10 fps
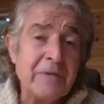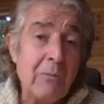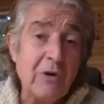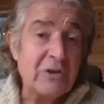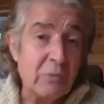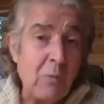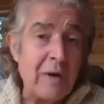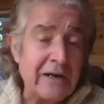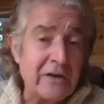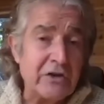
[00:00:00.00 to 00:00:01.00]
which is what we're
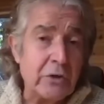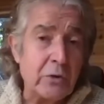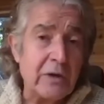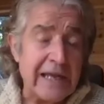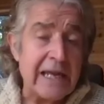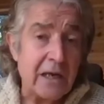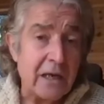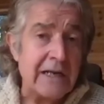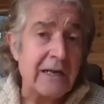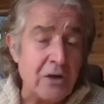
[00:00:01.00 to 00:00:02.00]
going to do here,
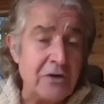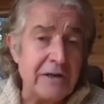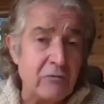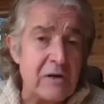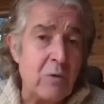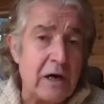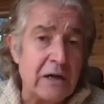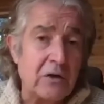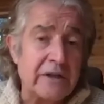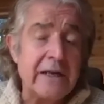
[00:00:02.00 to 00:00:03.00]
including
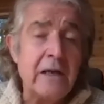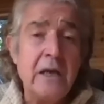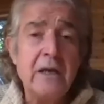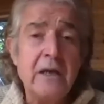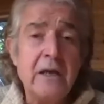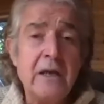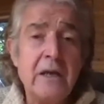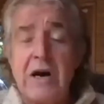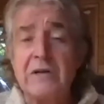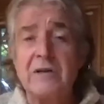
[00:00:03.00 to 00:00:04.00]
rewilding. That's
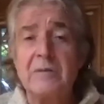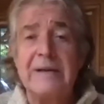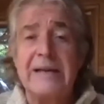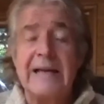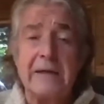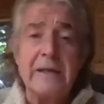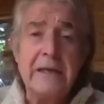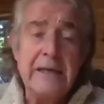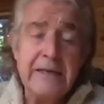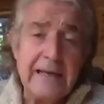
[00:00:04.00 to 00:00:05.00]
part of the plan
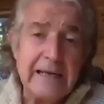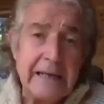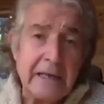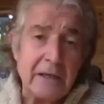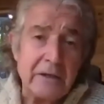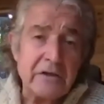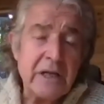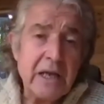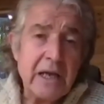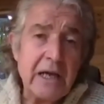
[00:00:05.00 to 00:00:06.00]
in England.
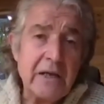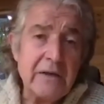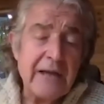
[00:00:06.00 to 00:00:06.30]
And that